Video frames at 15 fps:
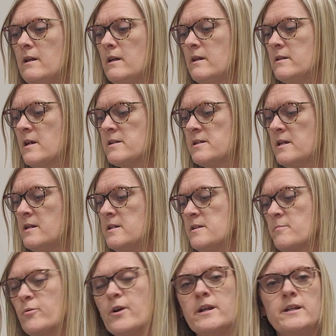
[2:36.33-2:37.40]
it is
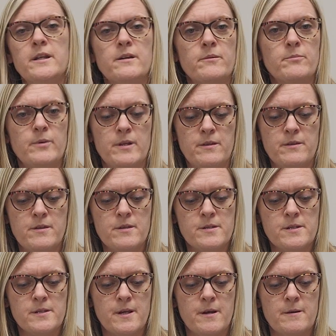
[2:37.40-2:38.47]
impregnated with
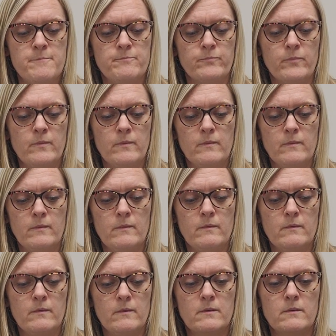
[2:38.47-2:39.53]
some
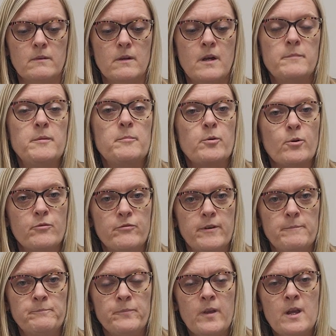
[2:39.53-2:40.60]

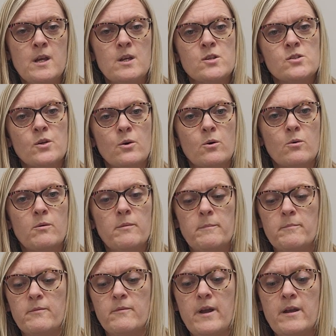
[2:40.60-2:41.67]
ibuprofen. So
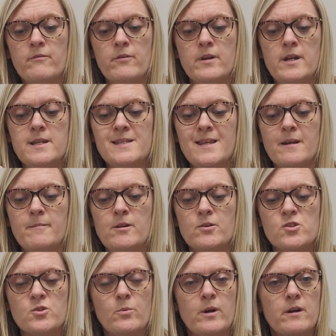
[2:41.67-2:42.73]
every
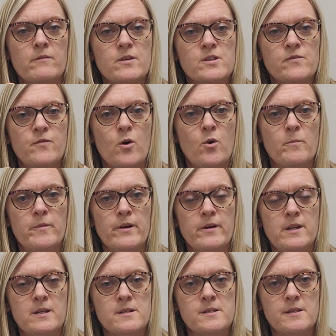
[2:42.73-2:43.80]
centimeter square of this foam there
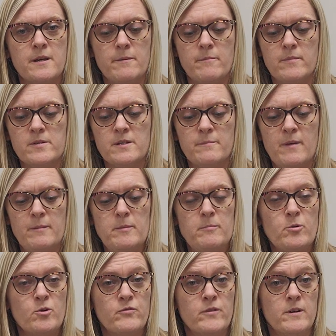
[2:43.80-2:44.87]
is some
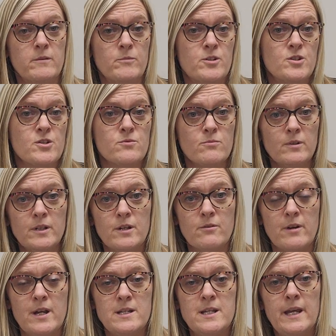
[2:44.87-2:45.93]
ibuprofen in, which is really
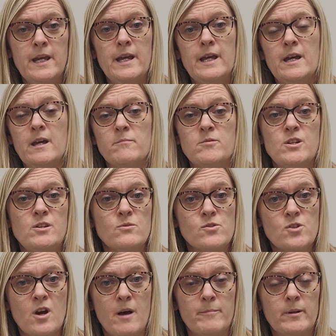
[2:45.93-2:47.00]
great to use
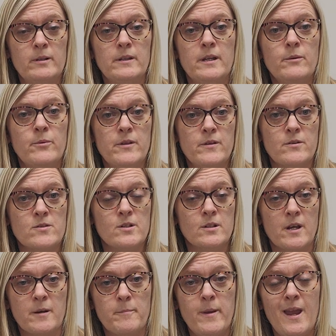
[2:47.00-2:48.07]
topically when there's a
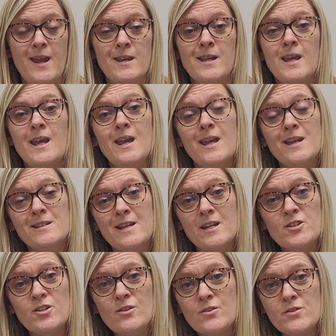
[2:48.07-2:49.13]
lot of pain. It's
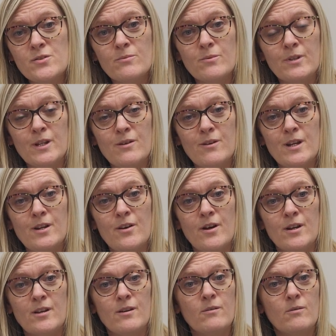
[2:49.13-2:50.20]
actually also really great
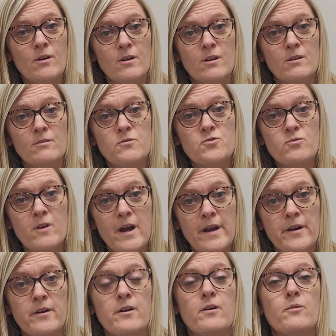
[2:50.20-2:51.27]
on a
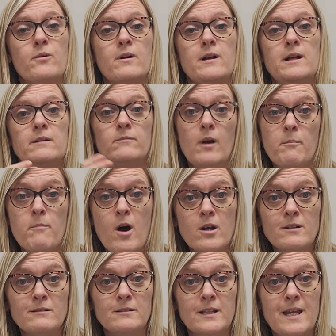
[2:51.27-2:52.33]
drier or a
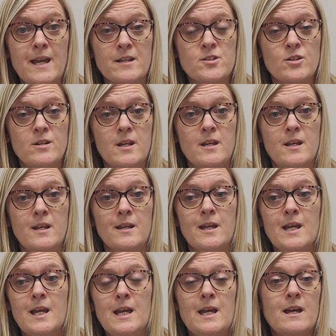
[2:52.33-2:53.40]
moderately exudating
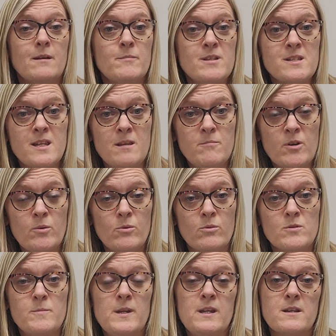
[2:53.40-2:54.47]
ischemic
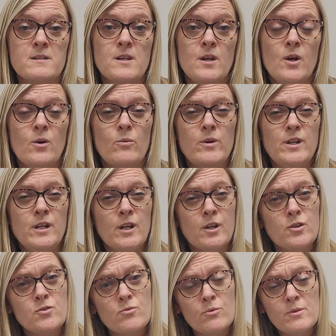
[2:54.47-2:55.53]
wound, because when you can
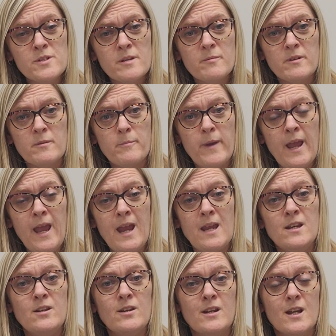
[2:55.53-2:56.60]
control some of the
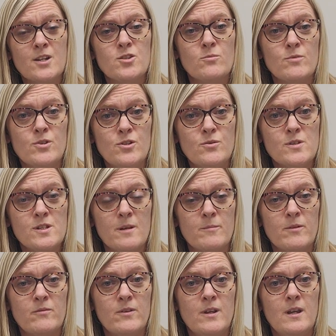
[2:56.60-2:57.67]
pain, you can actually reduce some
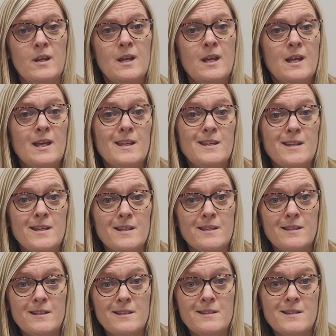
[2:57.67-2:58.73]
of the
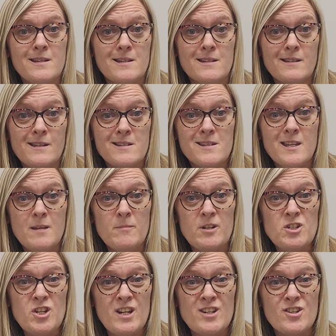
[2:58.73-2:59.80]
ischemic
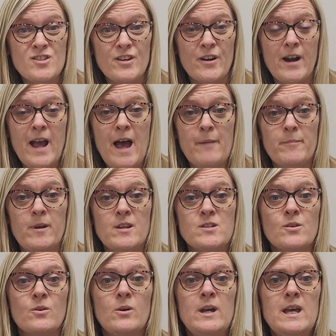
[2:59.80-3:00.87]
changes that are happening.
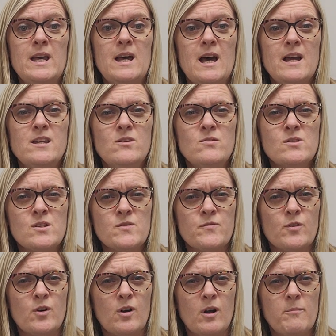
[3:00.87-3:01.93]
So I use this
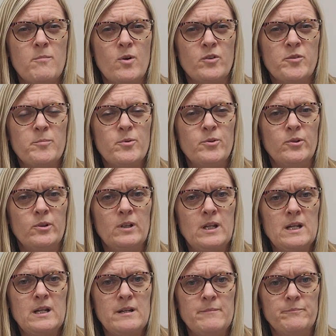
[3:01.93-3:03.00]
for a multiple
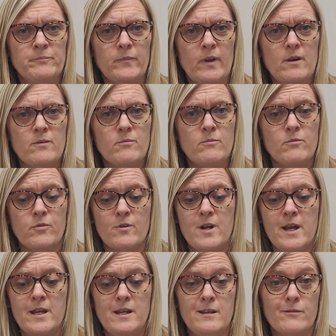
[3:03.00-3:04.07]

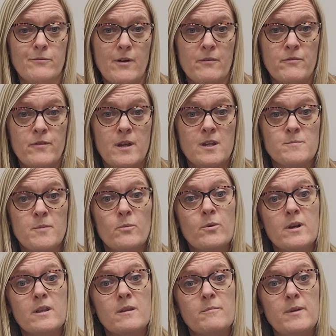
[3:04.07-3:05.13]
variety of things, but
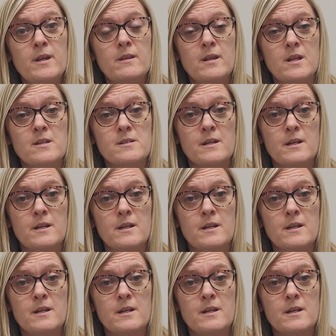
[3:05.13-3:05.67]
one of the big things,